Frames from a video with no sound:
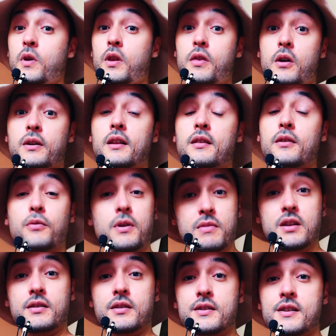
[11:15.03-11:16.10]
talking 3
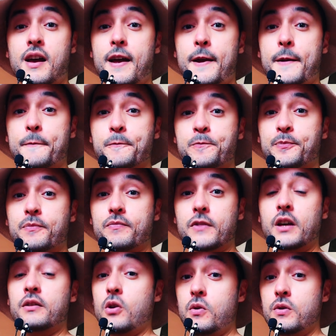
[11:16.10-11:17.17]
meters high. And
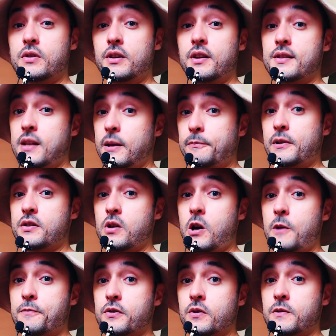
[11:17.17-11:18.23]
those are the simplest
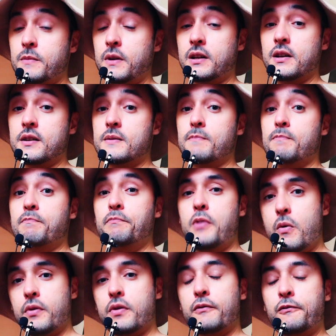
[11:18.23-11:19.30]
options because
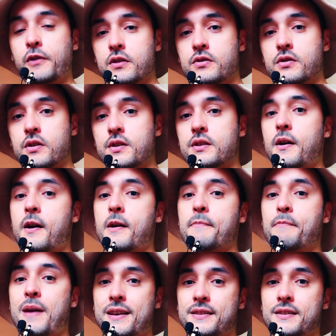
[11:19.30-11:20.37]
both features are
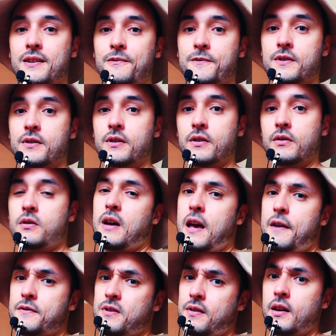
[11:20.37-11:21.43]
passives, you don't have
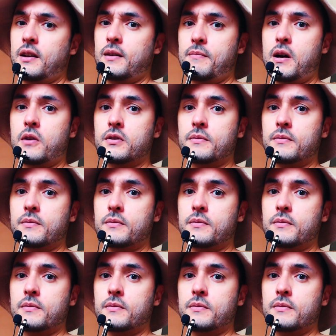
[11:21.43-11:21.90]
to think about.